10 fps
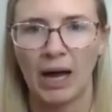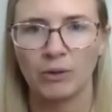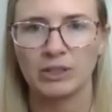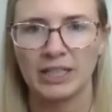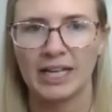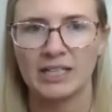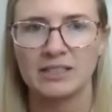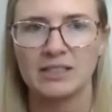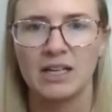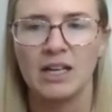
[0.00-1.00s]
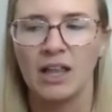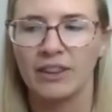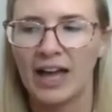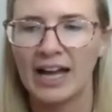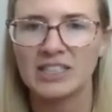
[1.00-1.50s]
powerless,
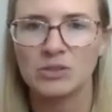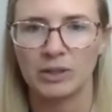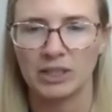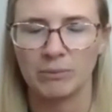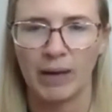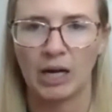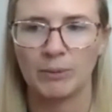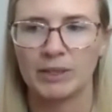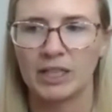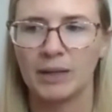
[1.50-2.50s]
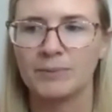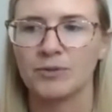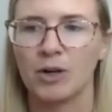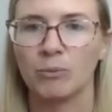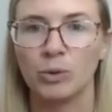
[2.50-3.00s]
that's where the empowerment comes
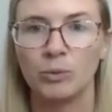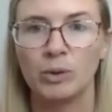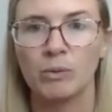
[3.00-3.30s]
from when we yeah.